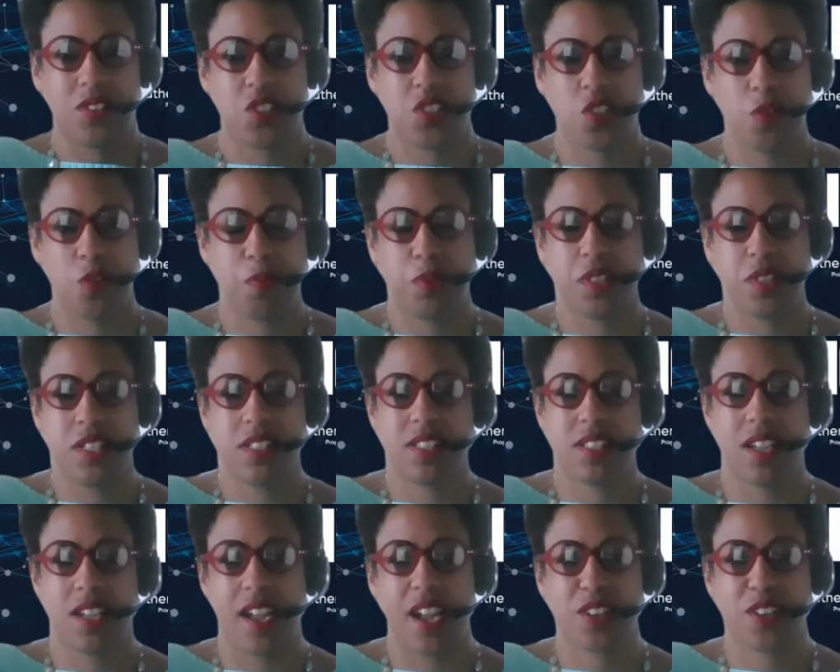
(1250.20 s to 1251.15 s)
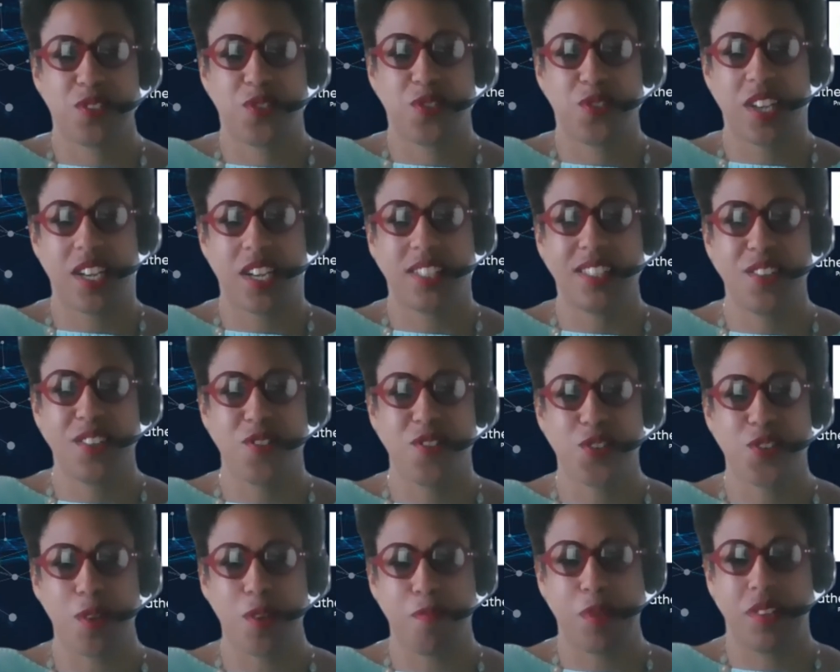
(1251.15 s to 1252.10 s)
so please uh, exercise
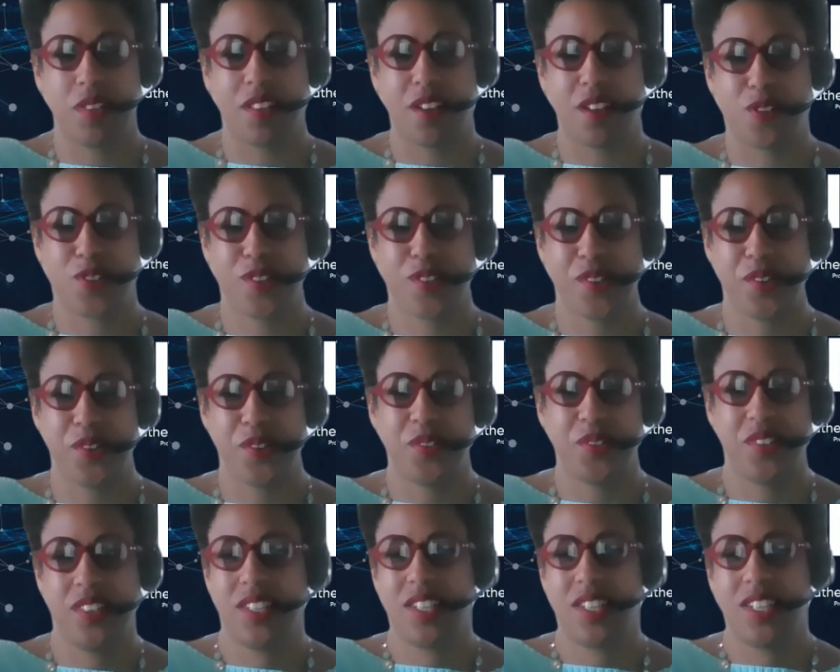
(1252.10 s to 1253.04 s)
leadership in there too.